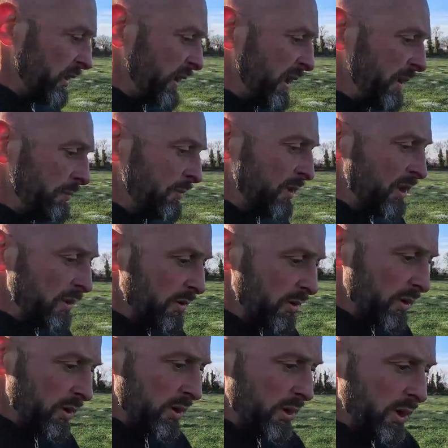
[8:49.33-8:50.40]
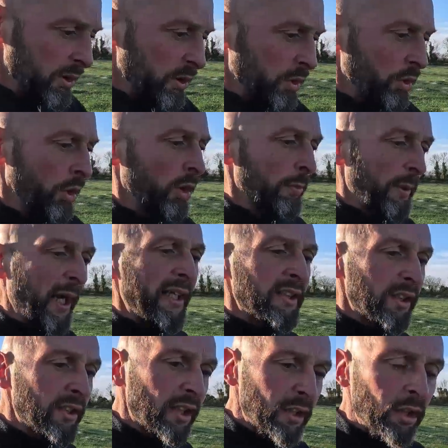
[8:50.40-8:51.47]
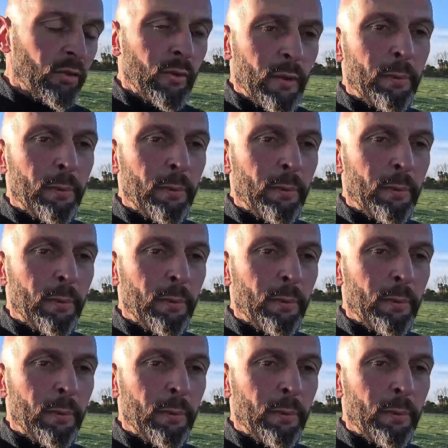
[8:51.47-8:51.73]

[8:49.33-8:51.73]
um, that the soil breaks into little wee